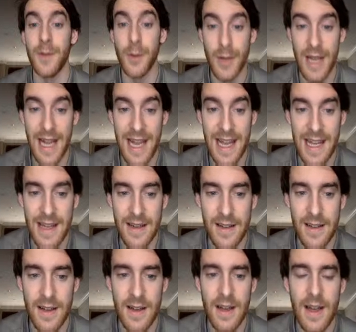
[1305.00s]
you
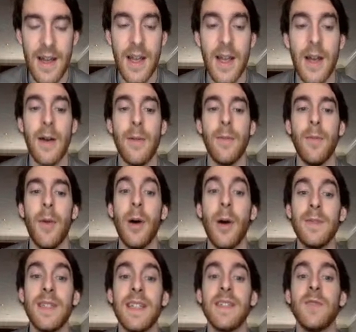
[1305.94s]
can.
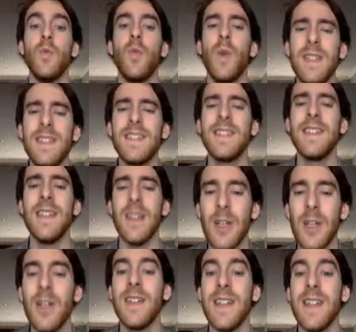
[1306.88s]
Mom says, what does it
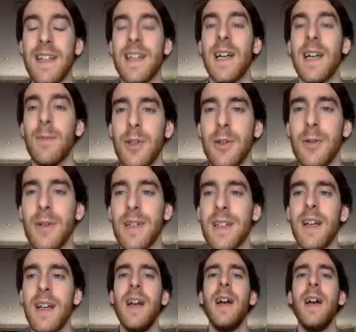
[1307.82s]
look like I'm doing?